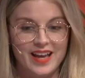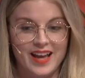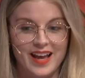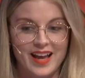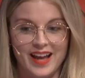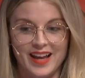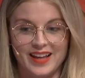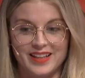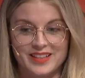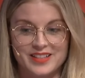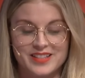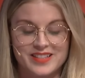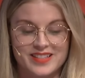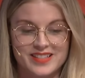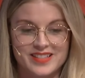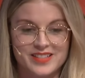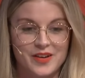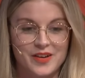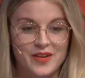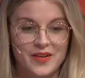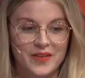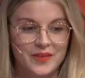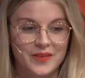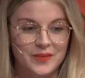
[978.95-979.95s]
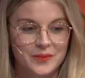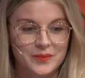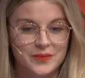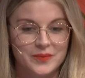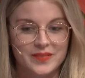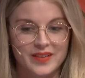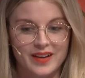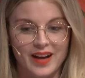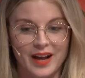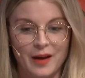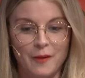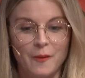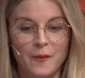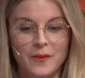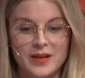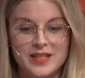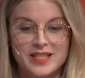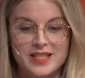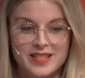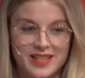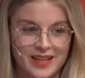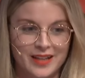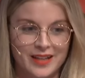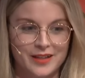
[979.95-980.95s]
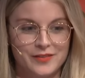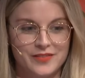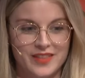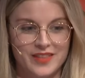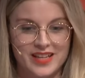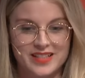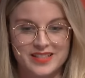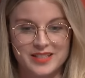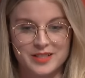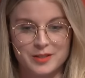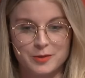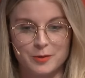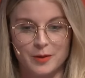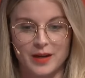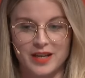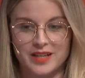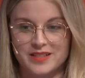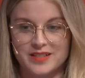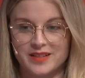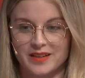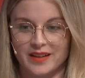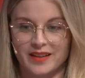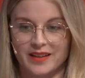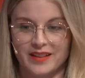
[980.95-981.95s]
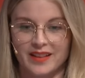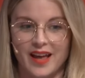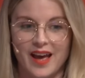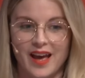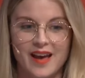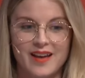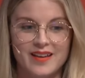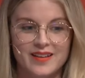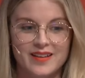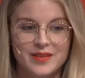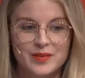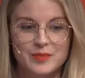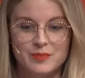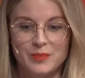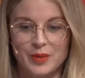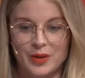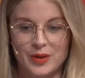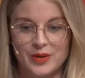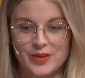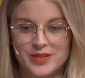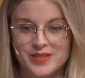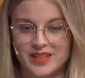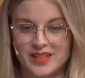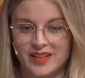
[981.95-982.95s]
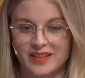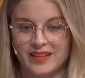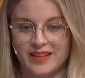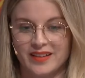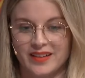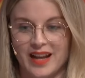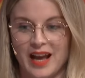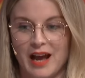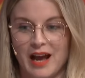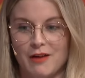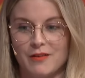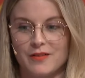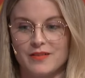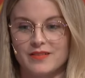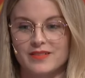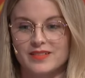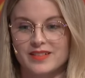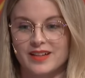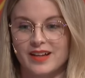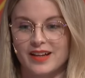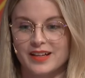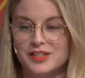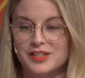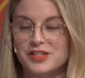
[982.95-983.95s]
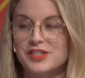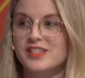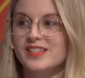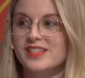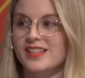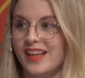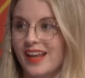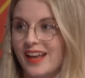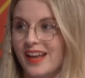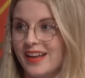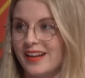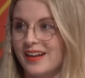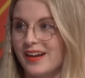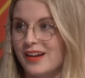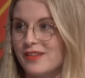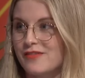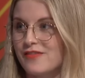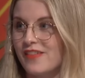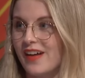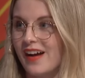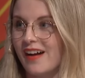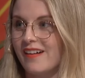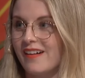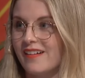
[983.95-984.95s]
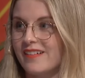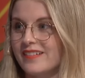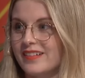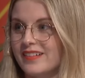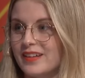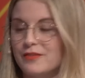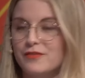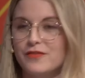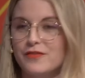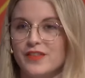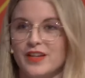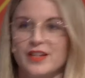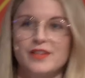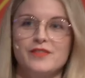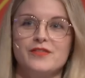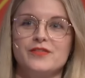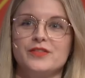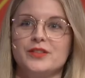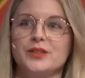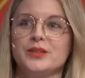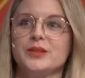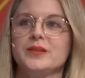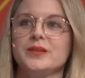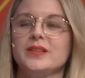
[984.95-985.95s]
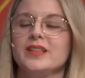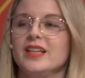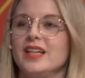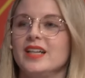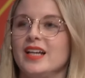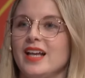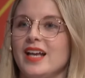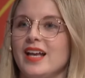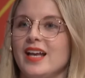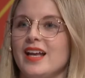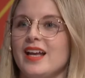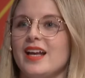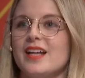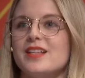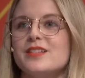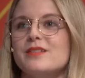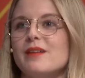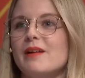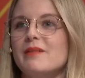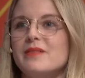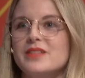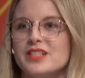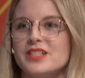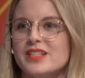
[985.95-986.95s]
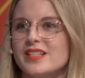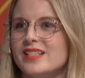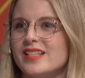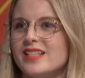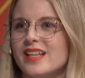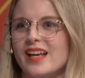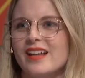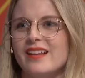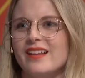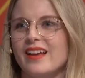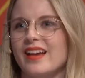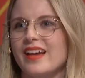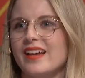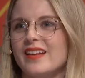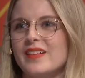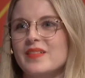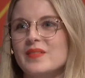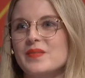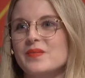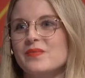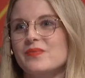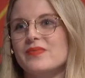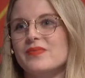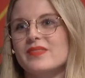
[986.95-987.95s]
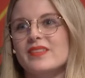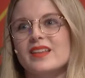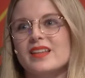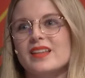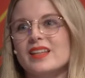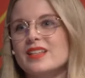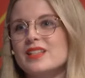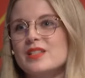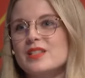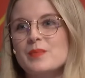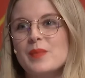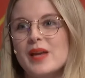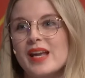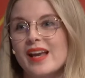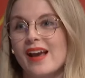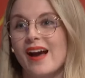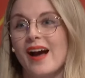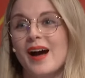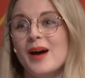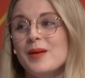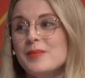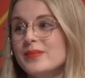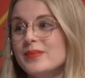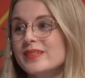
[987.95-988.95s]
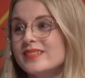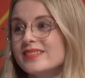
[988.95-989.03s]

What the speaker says: And so I always think of that situation and that person and how kind of scared I felt and fearful. And so I would just say, speak up